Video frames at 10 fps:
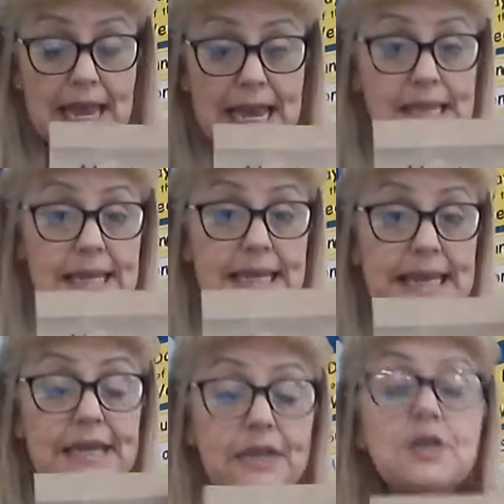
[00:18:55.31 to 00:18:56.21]

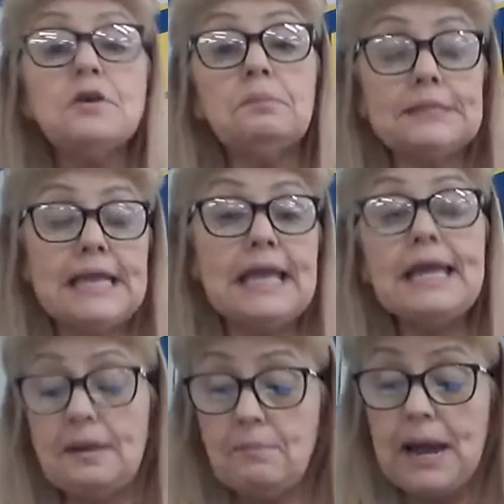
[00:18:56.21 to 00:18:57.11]
linking cubes
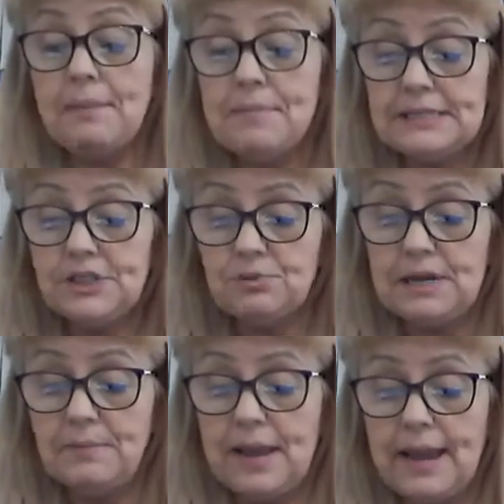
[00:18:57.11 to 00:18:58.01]
in my mystery
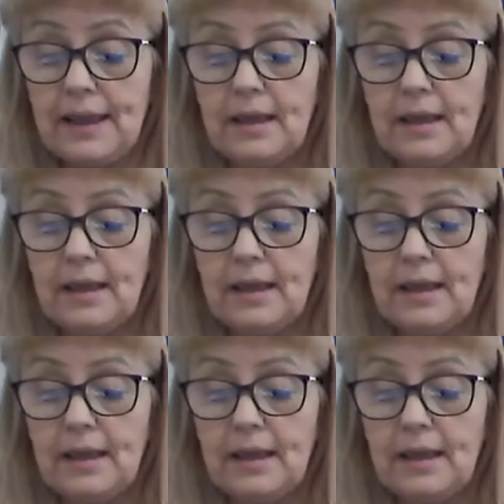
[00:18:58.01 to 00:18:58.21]
bag.